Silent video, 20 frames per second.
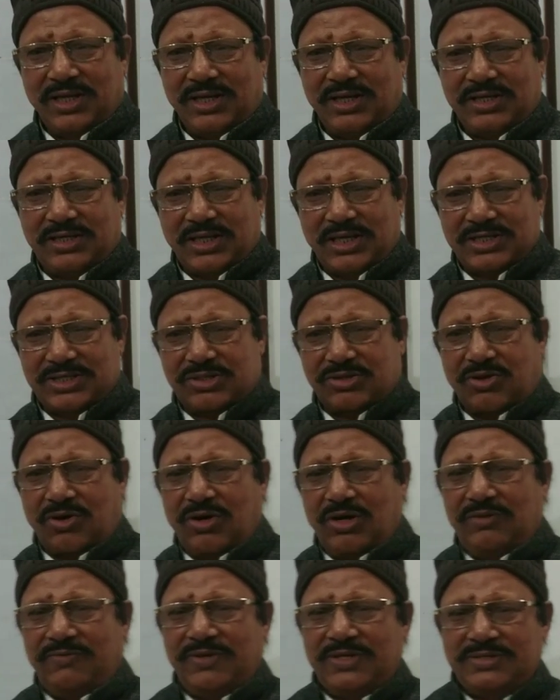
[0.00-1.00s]
It has
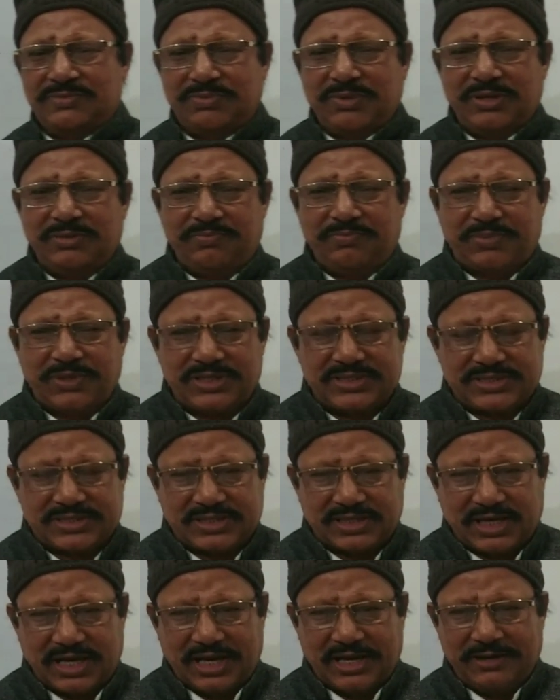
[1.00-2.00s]
always been
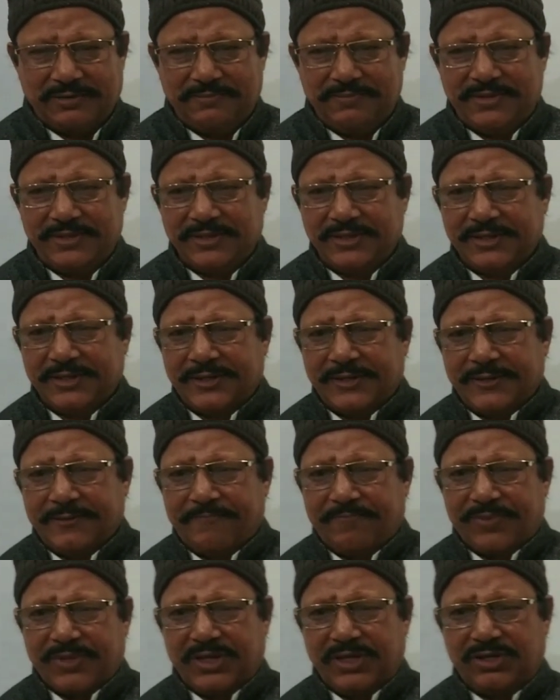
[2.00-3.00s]
prescribed
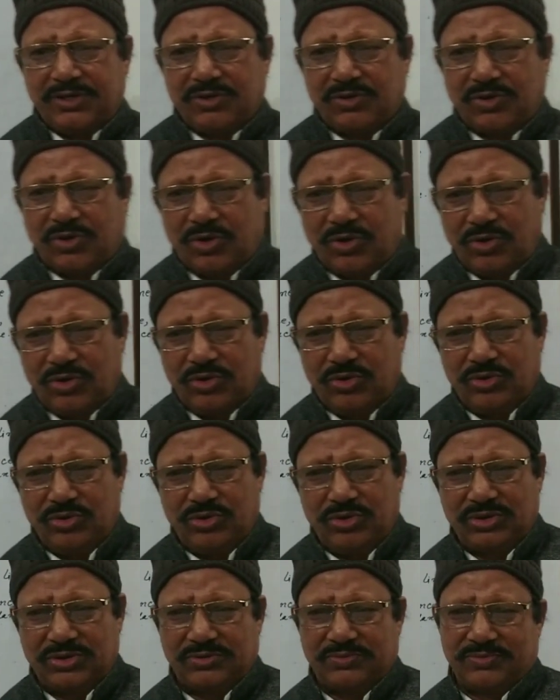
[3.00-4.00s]
in
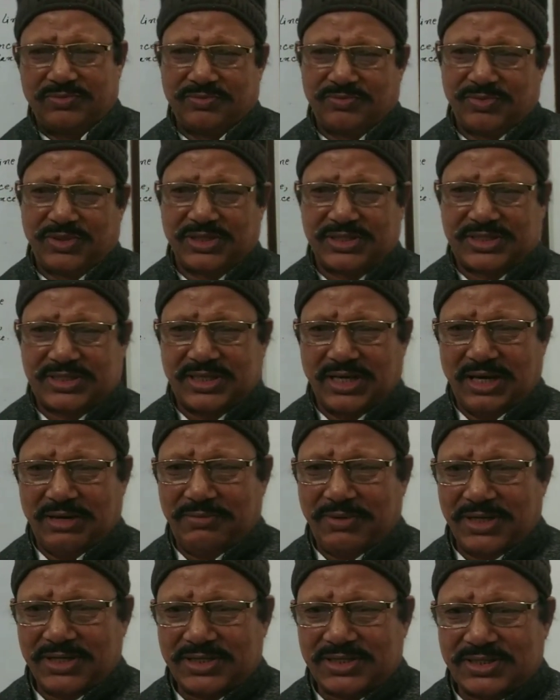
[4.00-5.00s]
all the
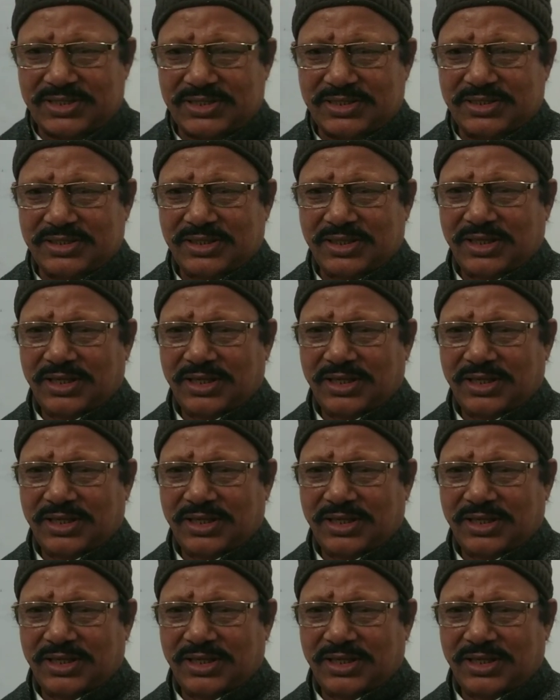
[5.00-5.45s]
syllabus,